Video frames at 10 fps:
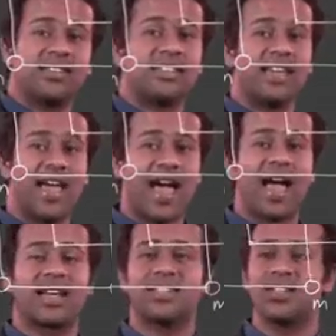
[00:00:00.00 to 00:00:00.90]
is the
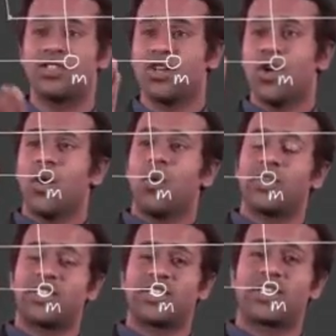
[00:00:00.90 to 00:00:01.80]
axis
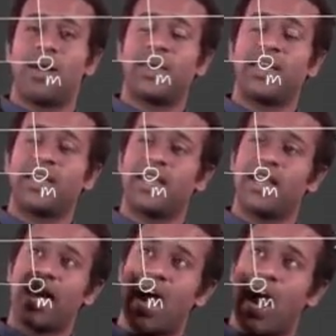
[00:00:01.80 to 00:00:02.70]
which is coming
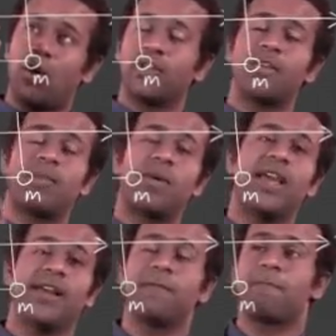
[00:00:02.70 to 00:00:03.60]
out of the
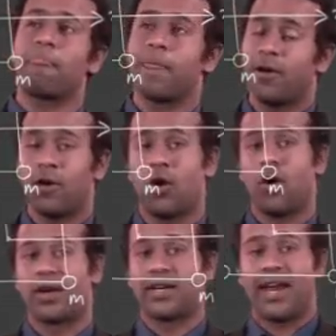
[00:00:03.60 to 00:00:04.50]
plane
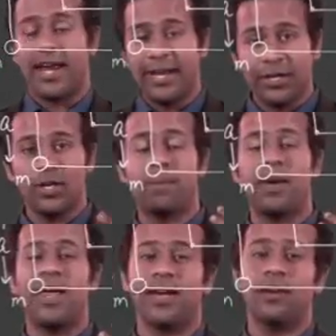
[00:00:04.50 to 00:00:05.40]
or into the
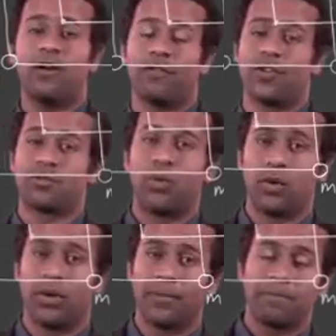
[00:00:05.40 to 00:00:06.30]
plane of this board.